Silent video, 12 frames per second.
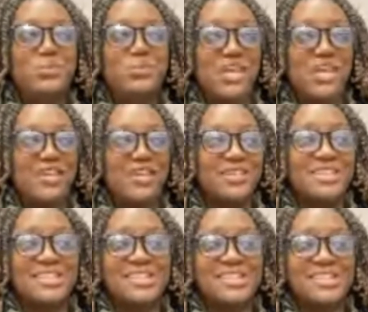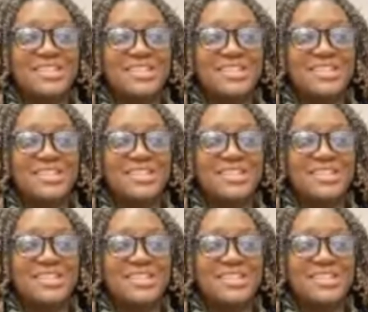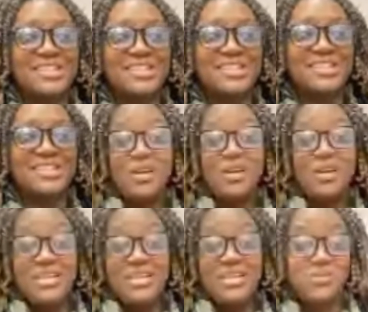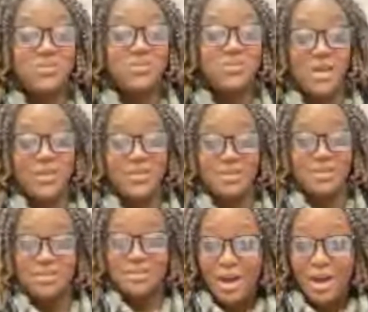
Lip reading: this is what non-reality is because it's TV.